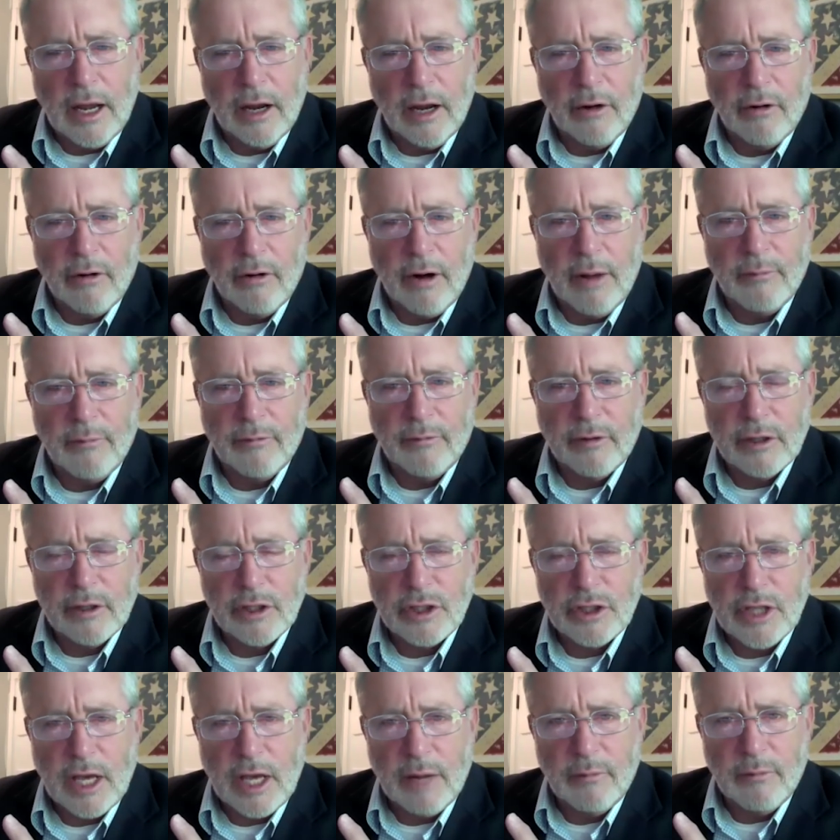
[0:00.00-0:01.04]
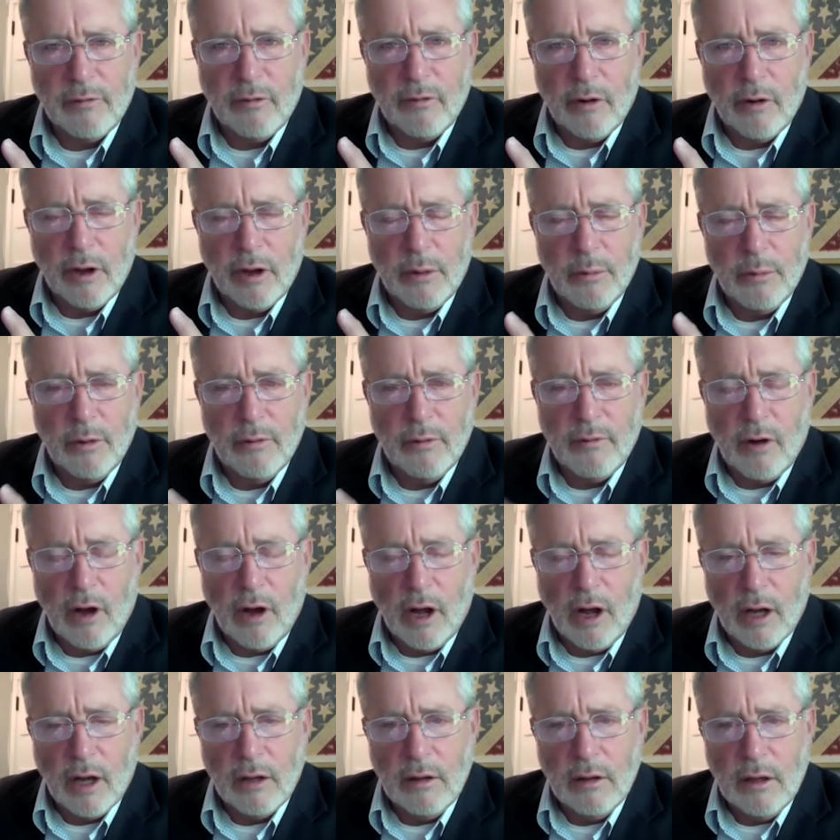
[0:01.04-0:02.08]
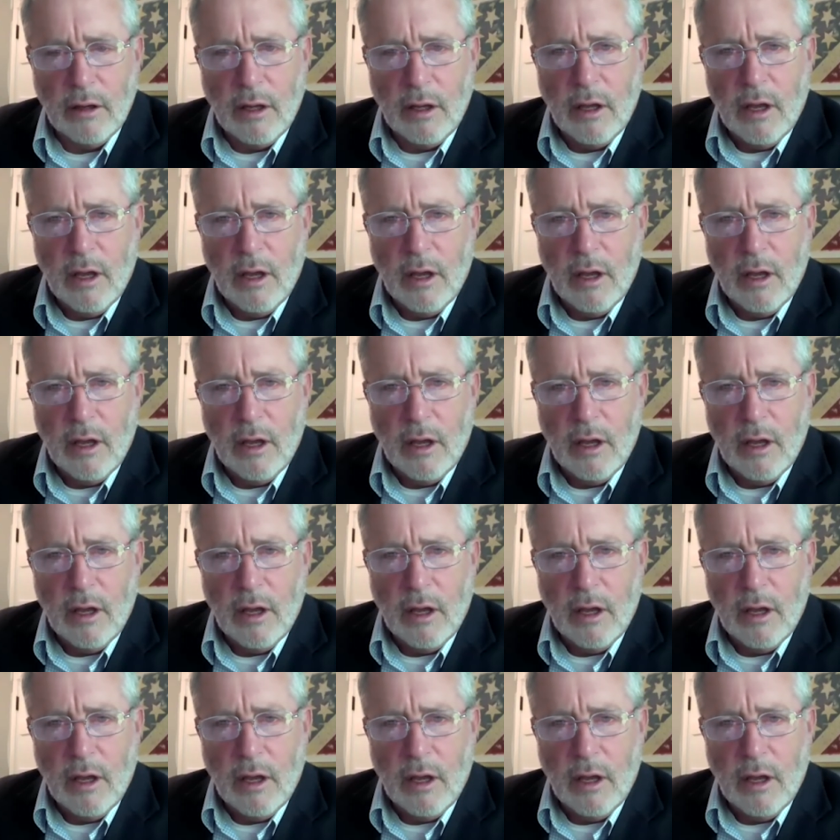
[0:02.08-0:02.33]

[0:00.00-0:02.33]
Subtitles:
interrupt for just a second before you move on?